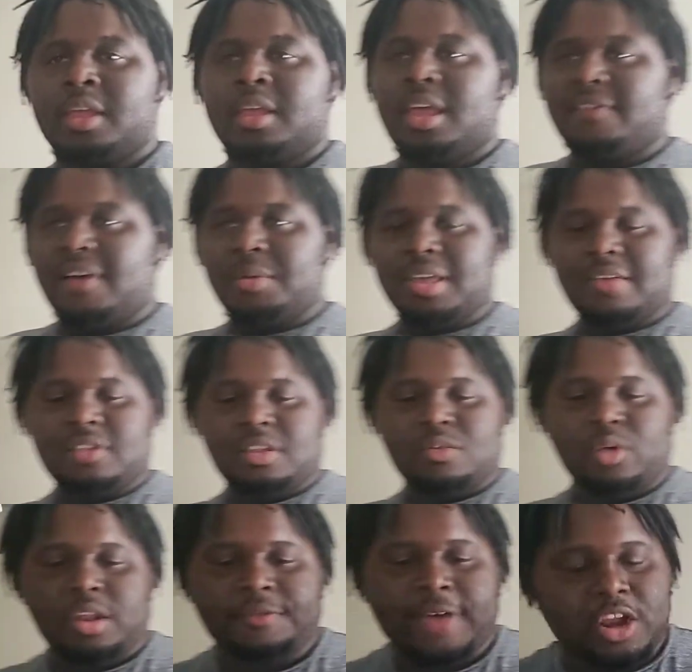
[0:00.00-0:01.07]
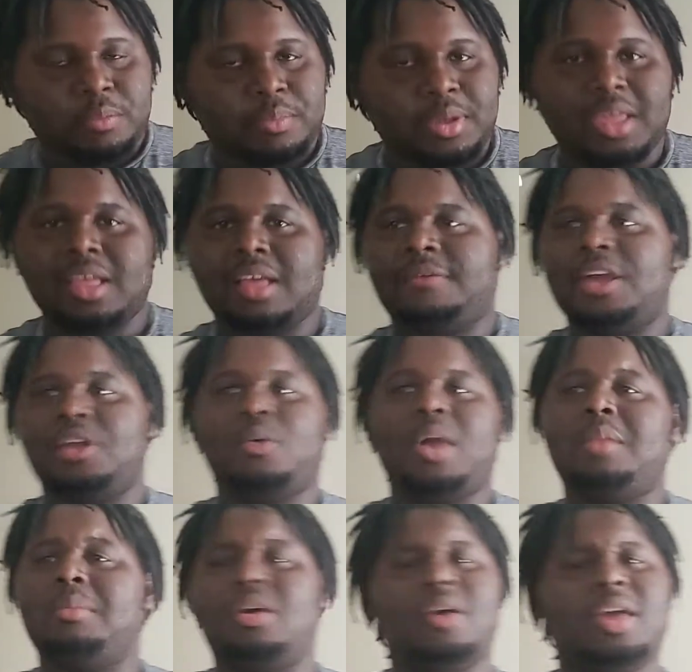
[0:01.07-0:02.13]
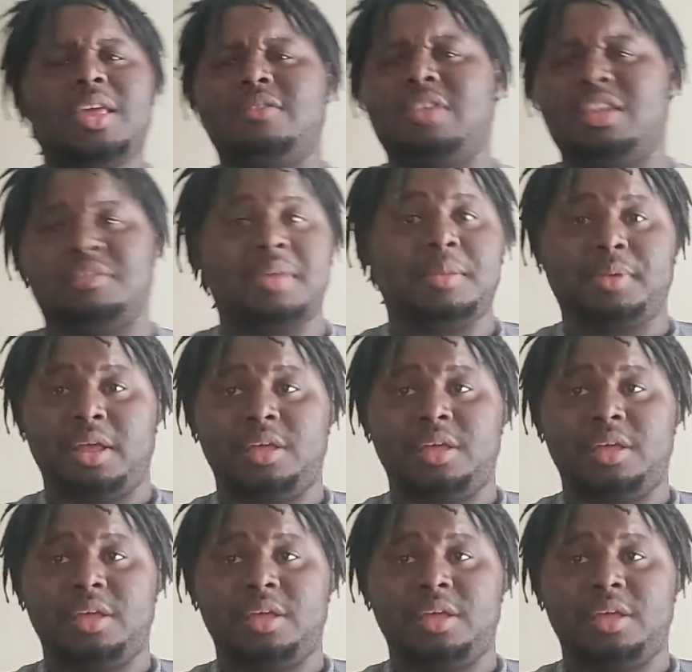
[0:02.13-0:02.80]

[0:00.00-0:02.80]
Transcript: If I'm gonna give this one a final grade, I'm gonna go ahead and give it as a B+.